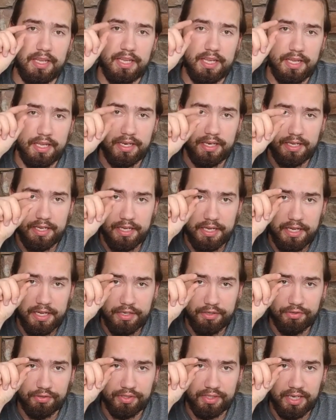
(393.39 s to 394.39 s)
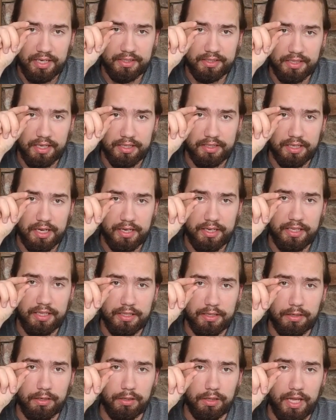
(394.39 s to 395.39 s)
it intersects a tiny
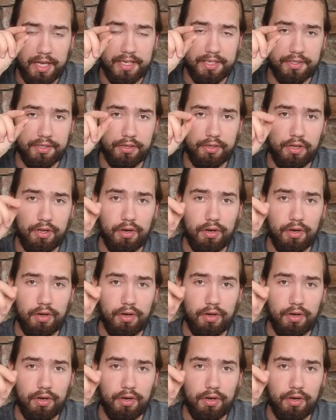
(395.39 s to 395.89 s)
little light